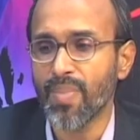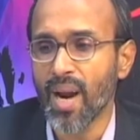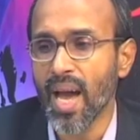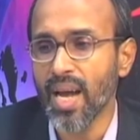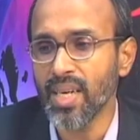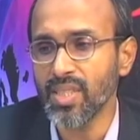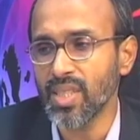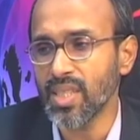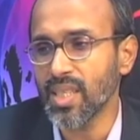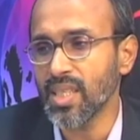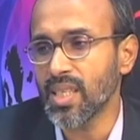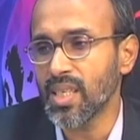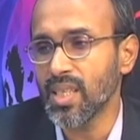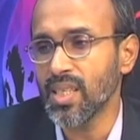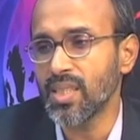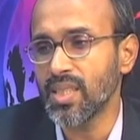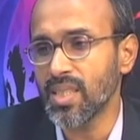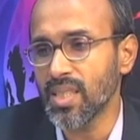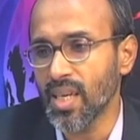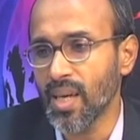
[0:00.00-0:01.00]
plans, it
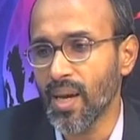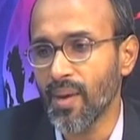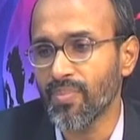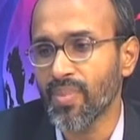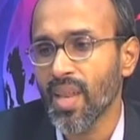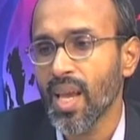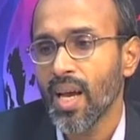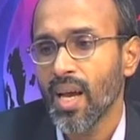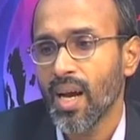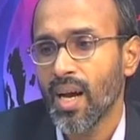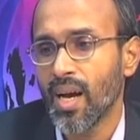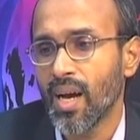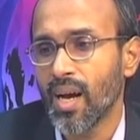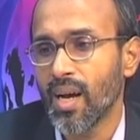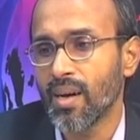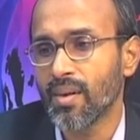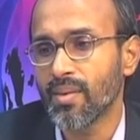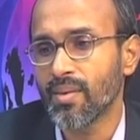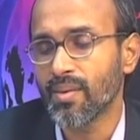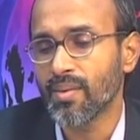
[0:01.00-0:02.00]
is say
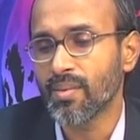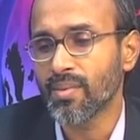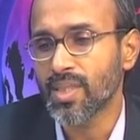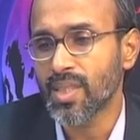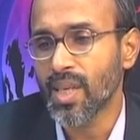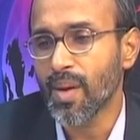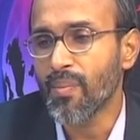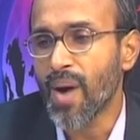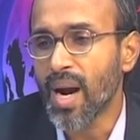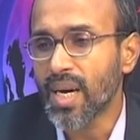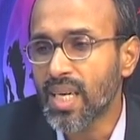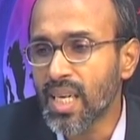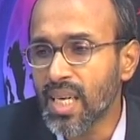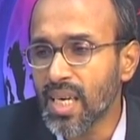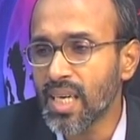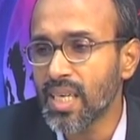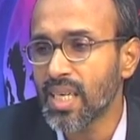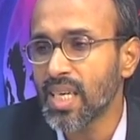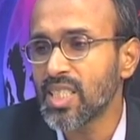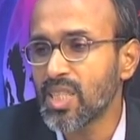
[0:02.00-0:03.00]

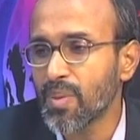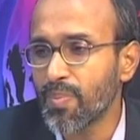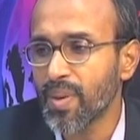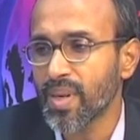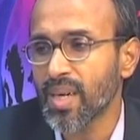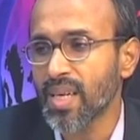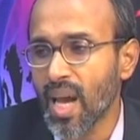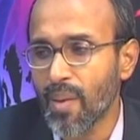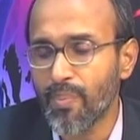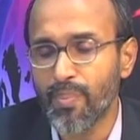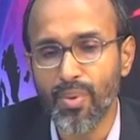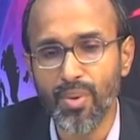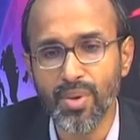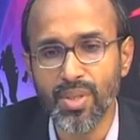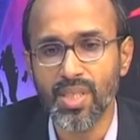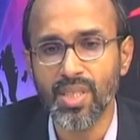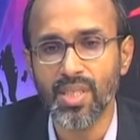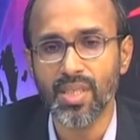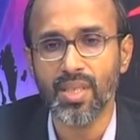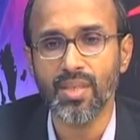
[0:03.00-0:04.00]
multidisciplinary
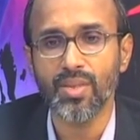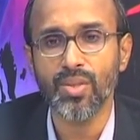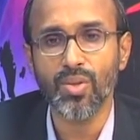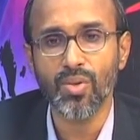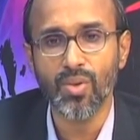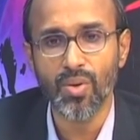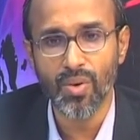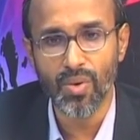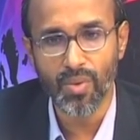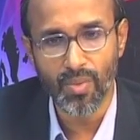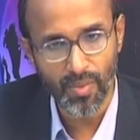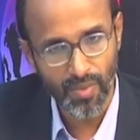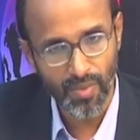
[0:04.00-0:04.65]
approach. So,